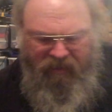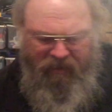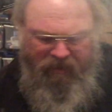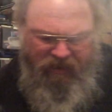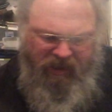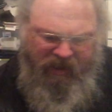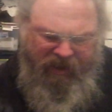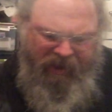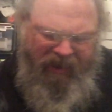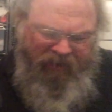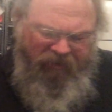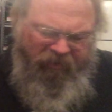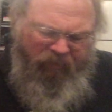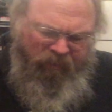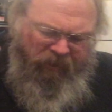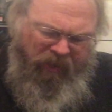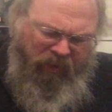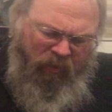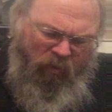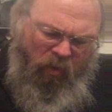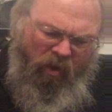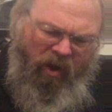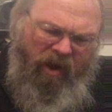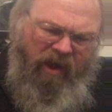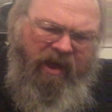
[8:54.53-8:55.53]
they asked
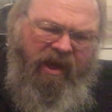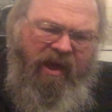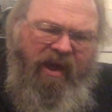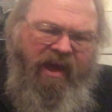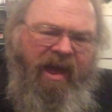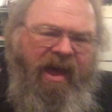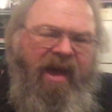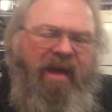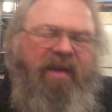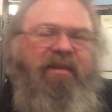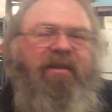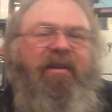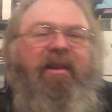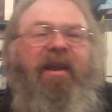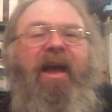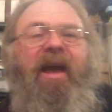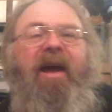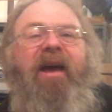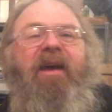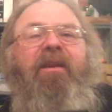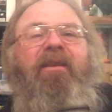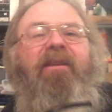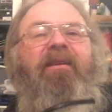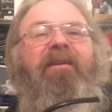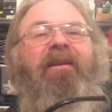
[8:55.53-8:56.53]
me why I hadn't
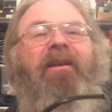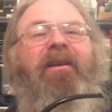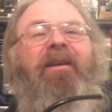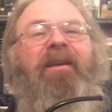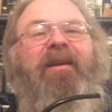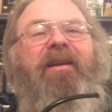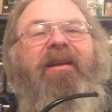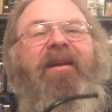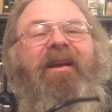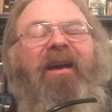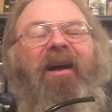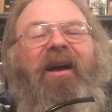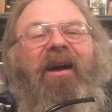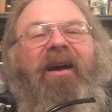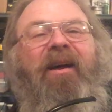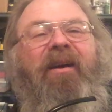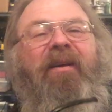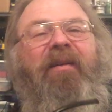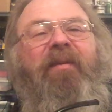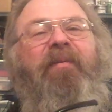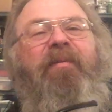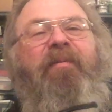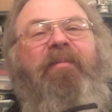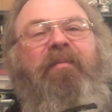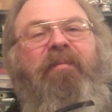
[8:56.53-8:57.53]
had
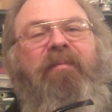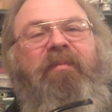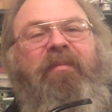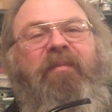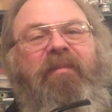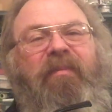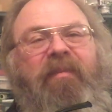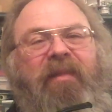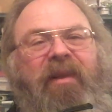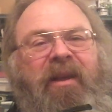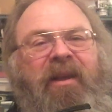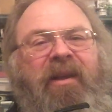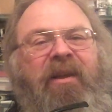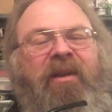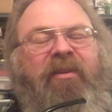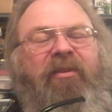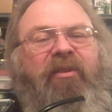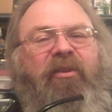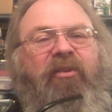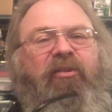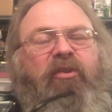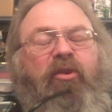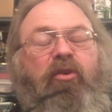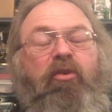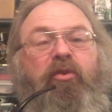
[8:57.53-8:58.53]

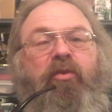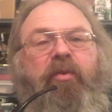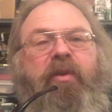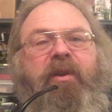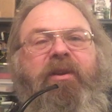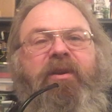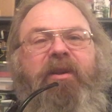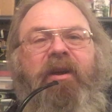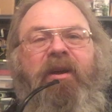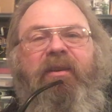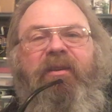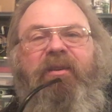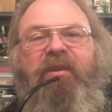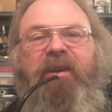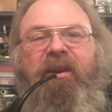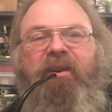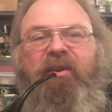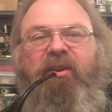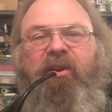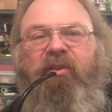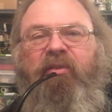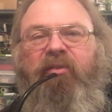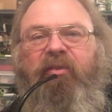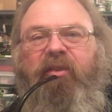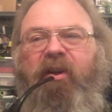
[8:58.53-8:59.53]
the surgery done
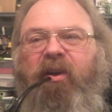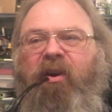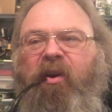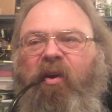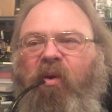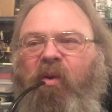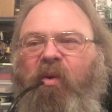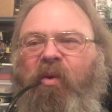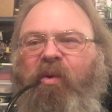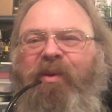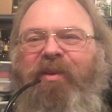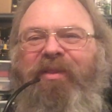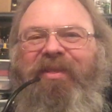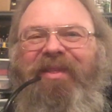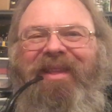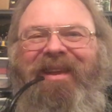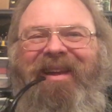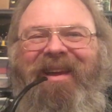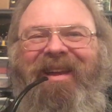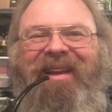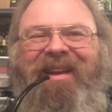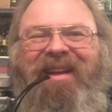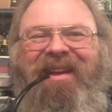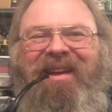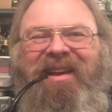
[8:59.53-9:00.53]
10 years ago
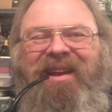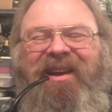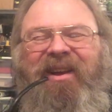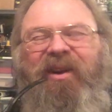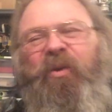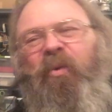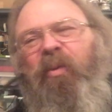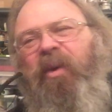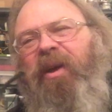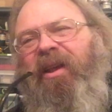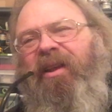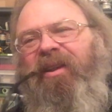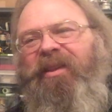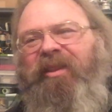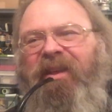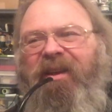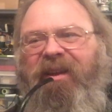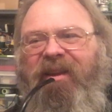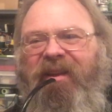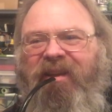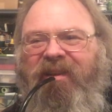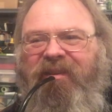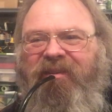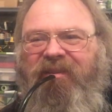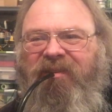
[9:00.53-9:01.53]
when
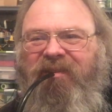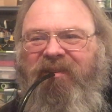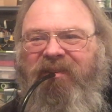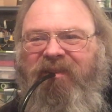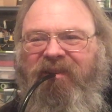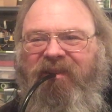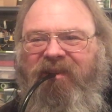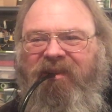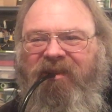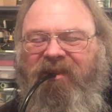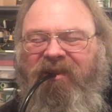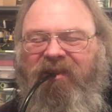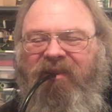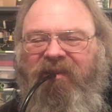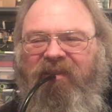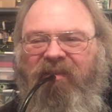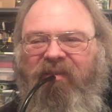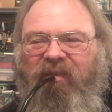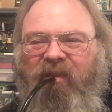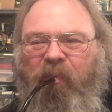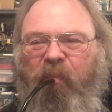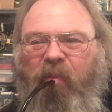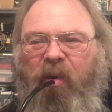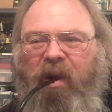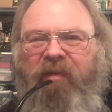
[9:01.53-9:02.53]
the
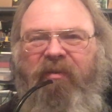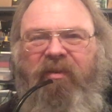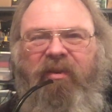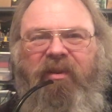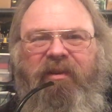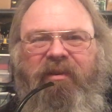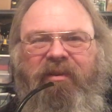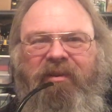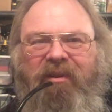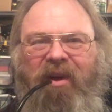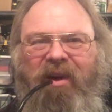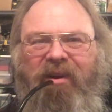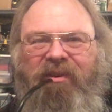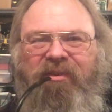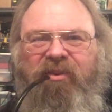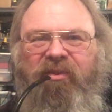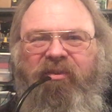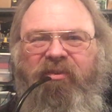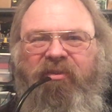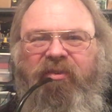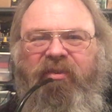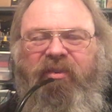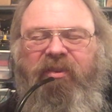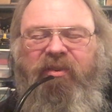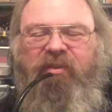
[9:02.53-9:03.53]
private
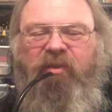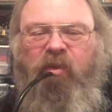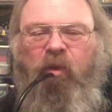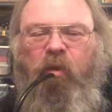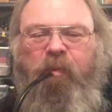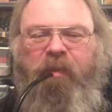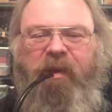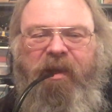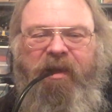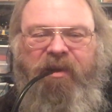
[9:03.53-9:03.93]
doctors had told